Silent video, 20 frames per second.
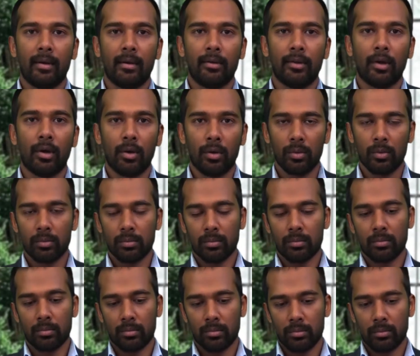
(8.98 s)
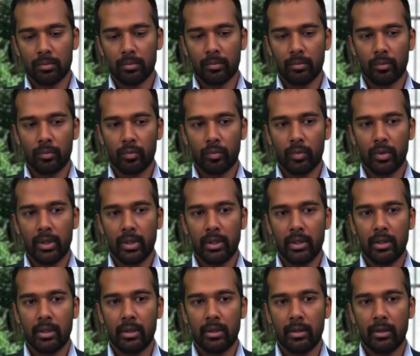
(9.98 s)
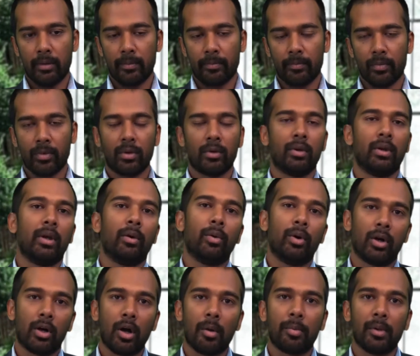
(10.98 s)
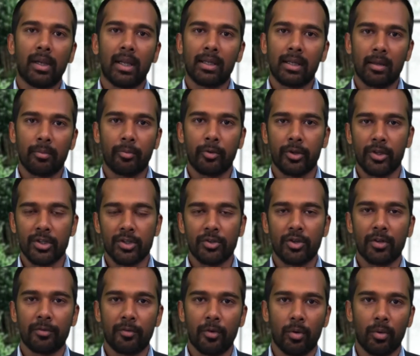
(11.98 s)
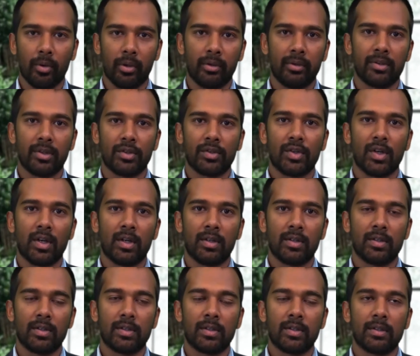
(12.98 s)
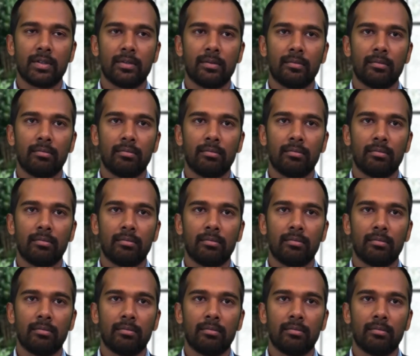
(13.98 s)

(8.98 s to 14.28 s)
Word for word: Now, the there were a couple that are pretty straightforward, such as,